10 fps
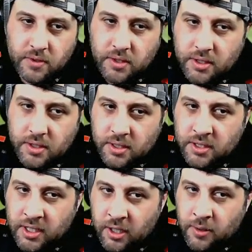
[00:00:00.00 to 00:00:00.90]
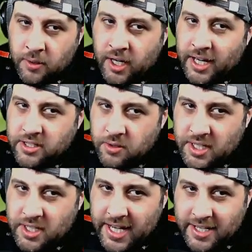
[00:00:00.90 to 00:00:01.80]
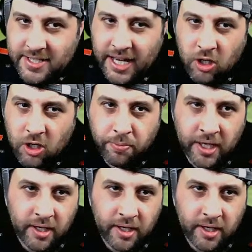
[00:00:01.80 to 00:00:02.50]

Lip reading: So has to use his hands to help it.